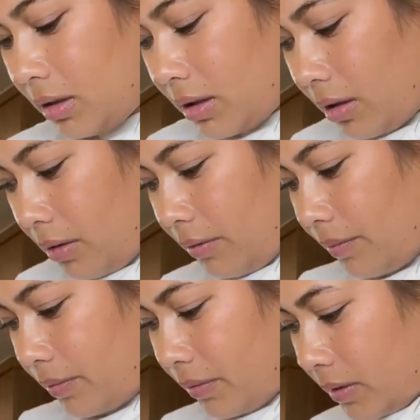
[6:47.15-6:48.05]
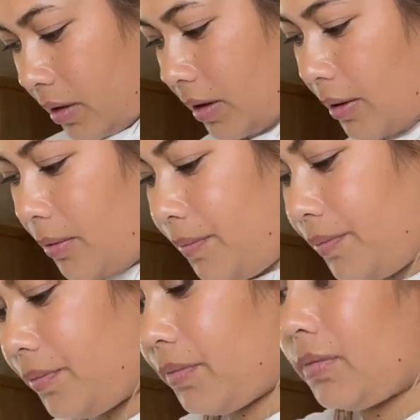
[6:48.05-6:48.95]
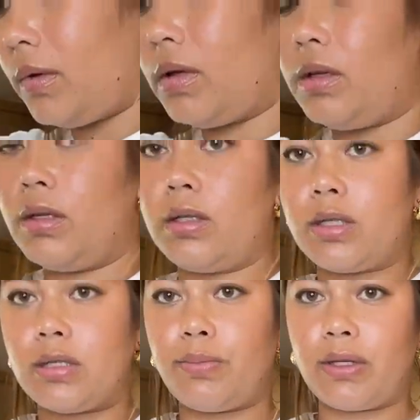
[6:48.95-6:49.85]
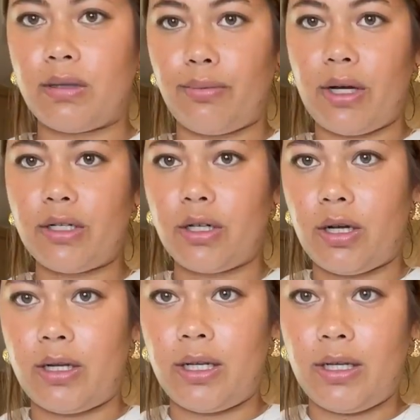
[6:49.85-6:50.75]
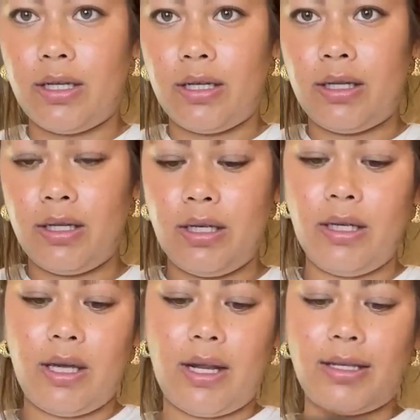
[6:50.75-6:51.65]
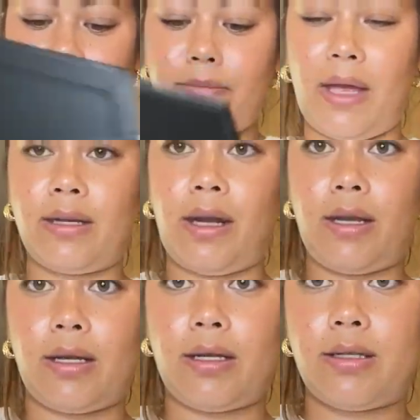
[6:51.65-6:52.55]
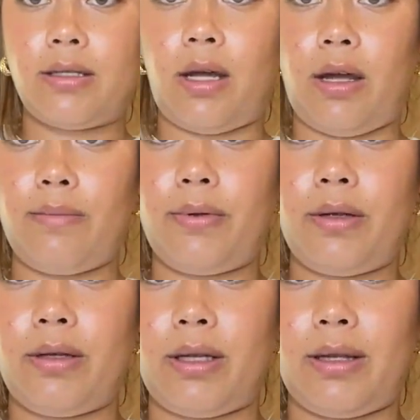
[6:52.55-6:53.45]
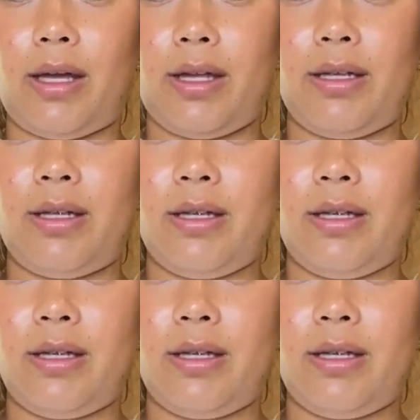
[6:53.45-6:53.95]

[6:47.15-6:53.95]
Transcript: Oh, okay. Just put some pressure on it. It has a magnetic top like that.